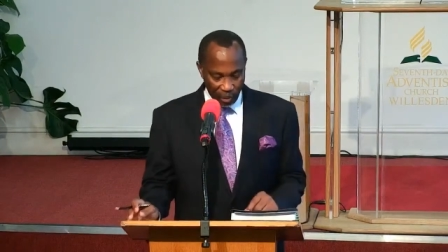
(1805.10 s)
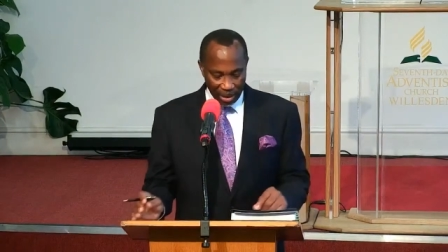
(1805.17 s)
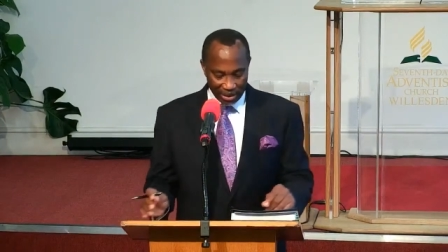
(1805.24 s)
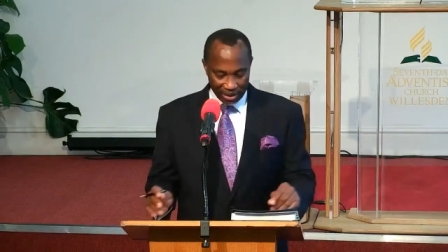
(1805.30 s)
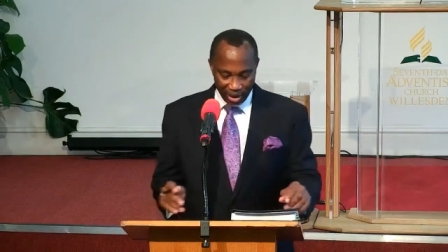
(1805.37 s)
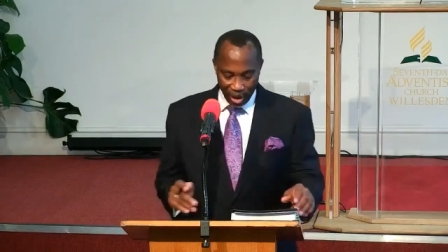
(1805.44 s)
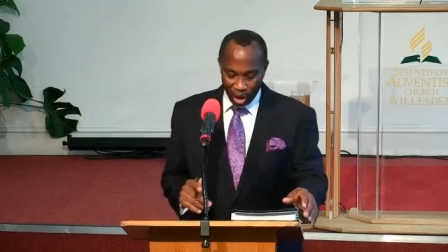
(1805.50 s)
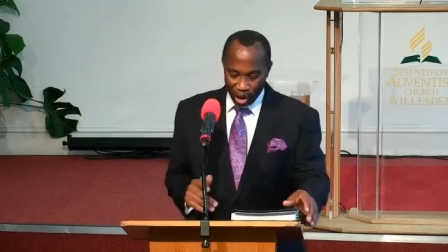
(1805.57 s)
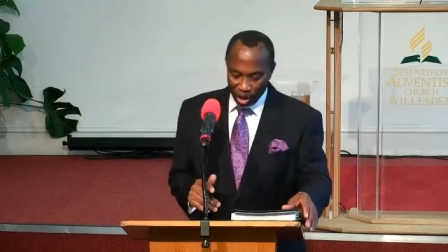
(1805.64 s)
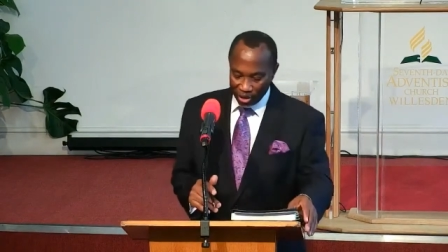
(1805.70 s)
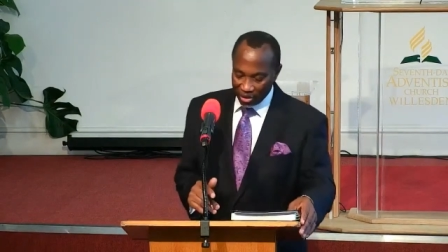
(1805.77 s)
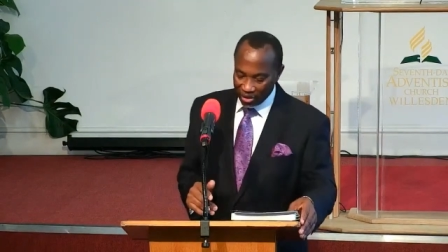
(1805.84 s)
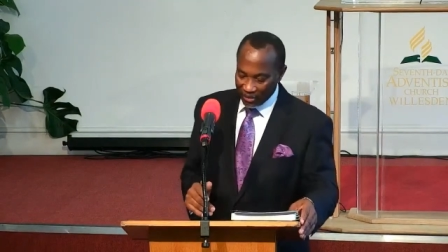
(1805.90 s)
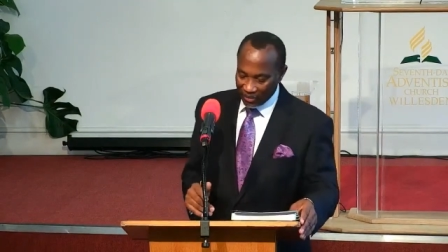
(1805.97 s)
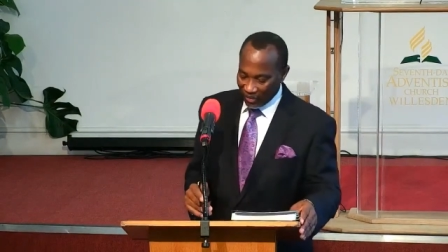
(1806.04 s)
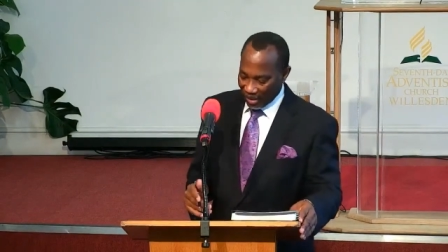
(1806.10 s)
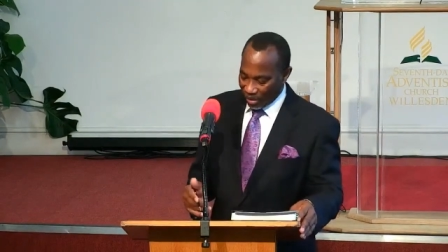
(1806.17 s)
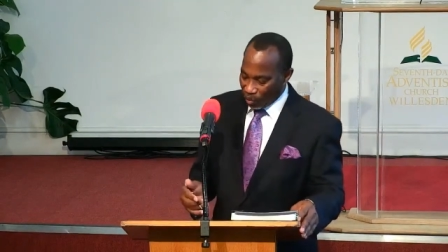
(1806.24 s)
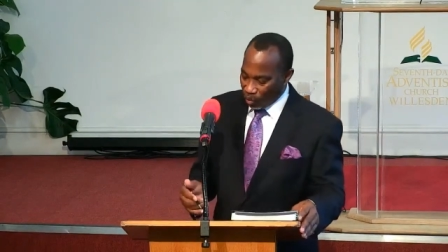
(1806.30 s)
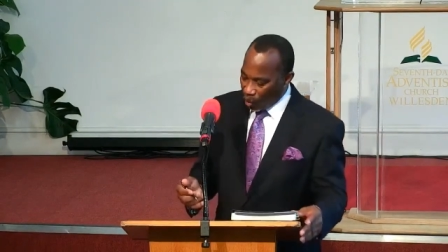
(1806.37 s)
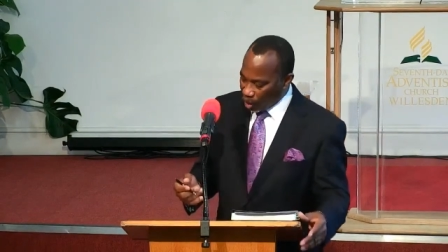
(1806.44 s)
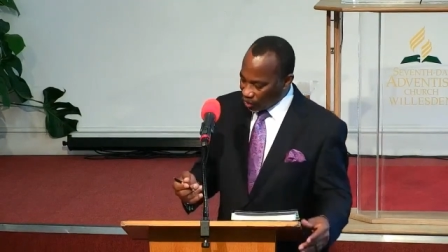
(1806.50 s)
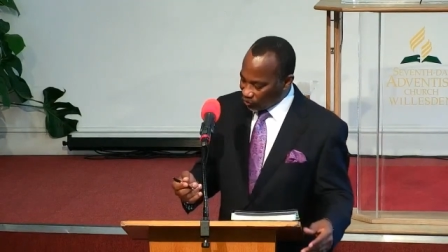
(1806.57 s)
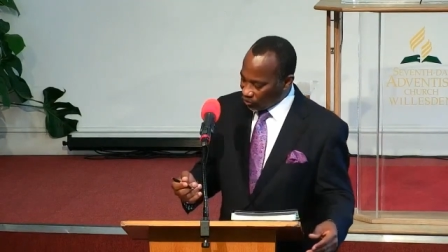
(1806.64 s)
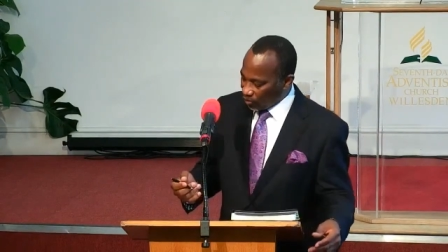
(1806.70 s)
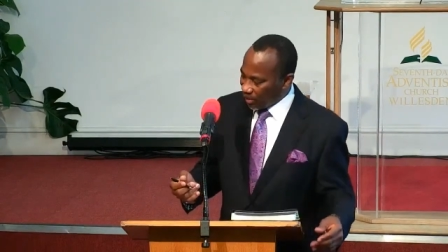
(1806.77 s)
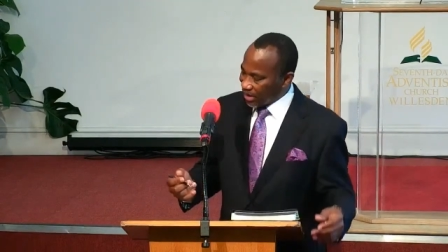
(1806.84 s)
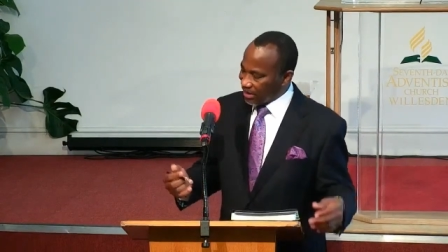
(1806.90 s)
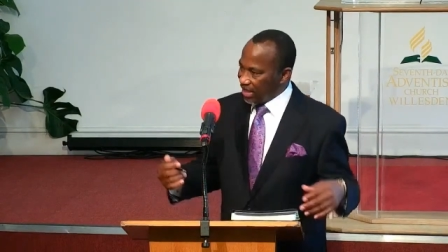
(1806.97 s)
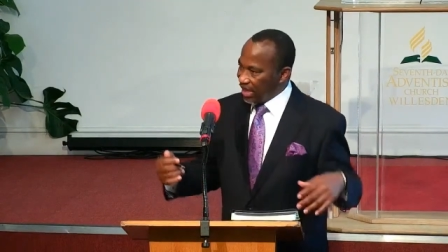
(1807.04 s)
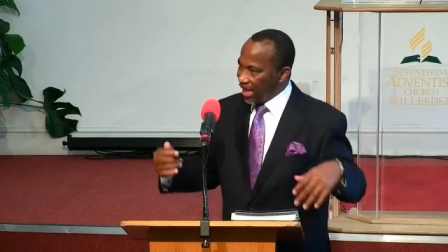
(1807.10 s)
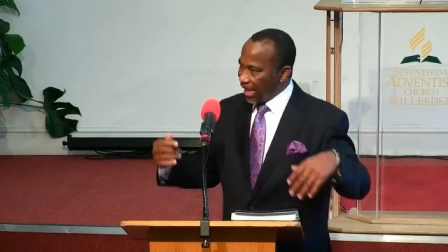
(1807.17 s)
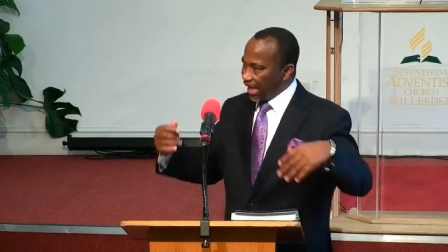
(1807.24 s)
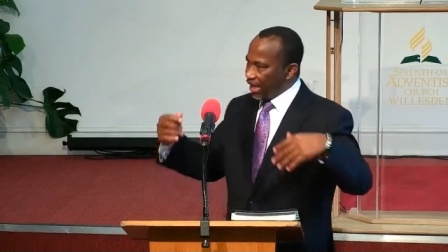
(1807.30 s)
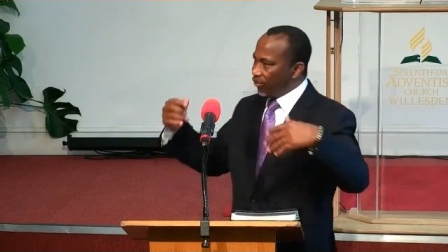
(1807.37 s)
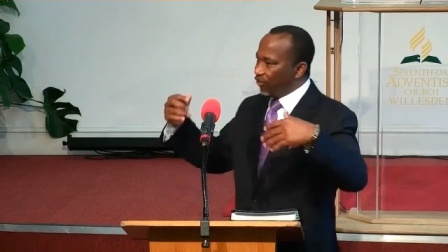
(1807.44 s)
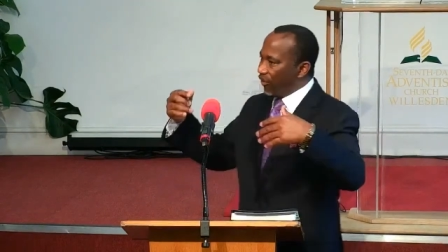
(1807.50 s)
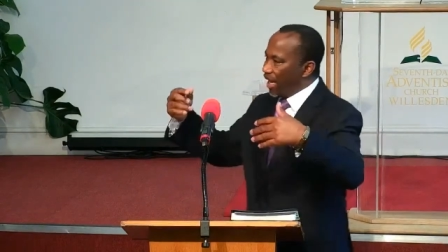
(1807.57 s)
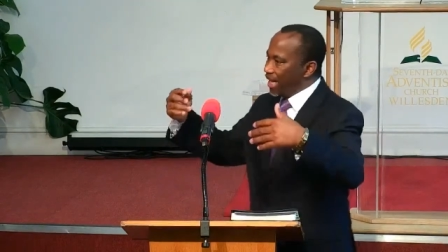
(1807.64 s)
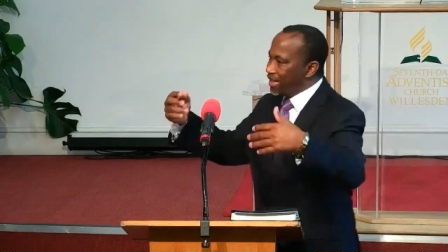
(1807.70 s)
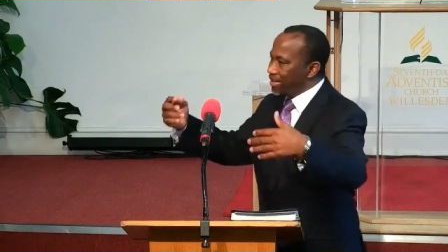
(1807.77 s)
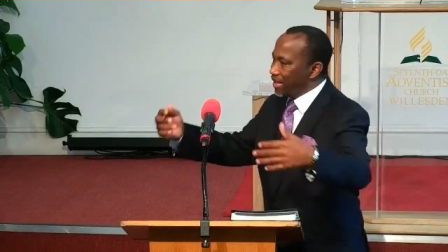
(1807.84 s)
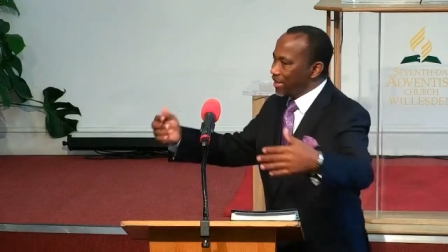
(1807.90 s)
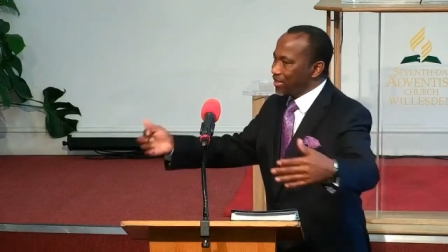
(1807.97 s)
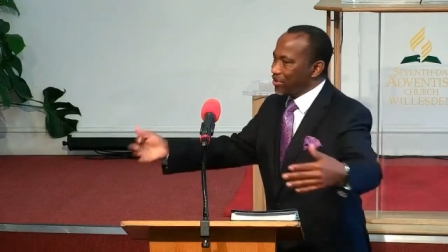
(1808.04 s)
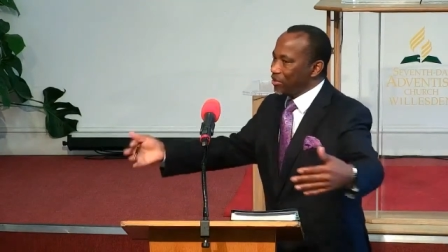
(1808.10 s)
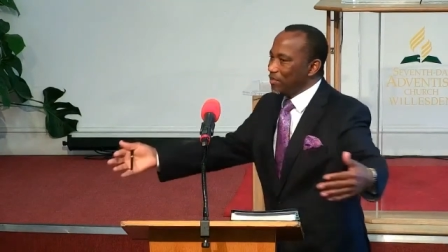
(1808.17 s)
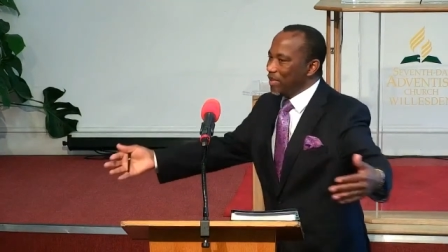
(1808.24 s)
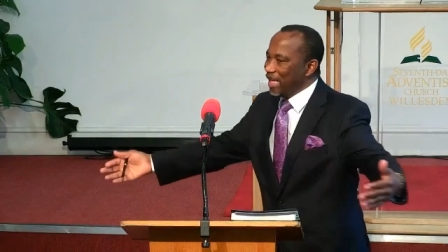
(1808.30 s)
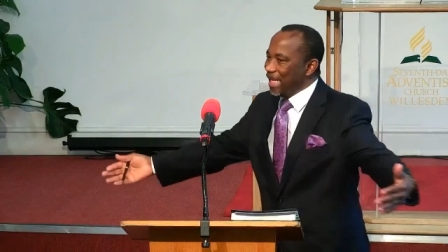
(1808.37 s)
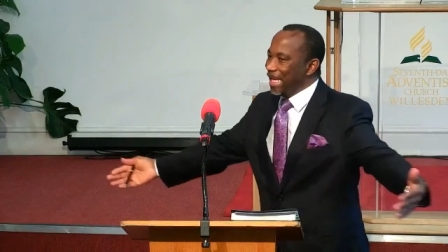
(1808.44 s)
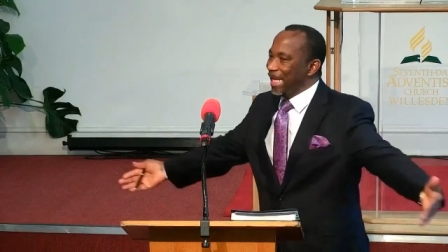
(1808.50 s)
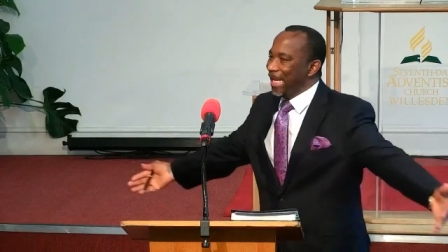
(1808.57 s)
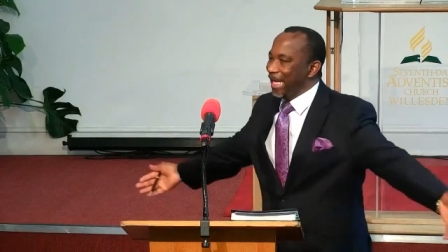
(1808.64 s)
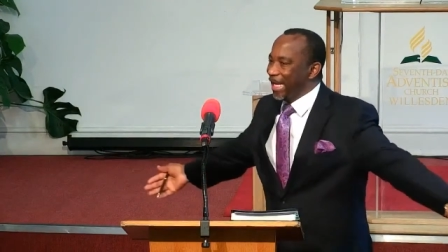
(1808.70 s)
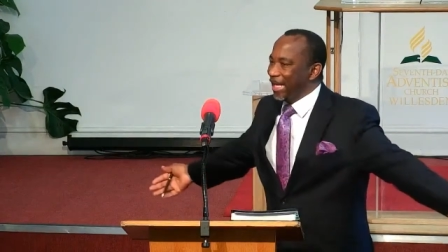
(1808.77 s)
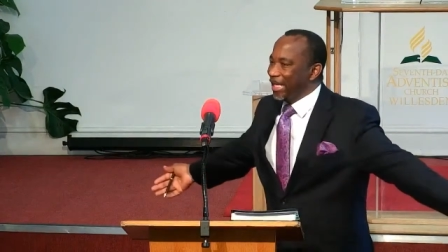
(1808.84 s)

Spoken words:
what God wants from us. He invites us to be